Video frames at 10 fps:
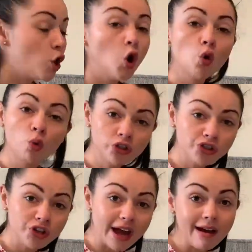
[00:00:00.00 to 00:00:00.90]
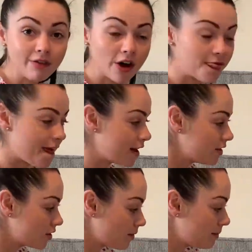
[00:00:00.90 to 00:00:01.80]
Once you have got that
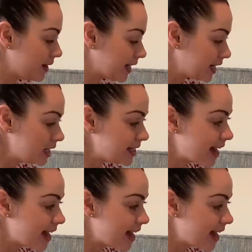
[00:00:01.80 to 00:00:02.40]
completed,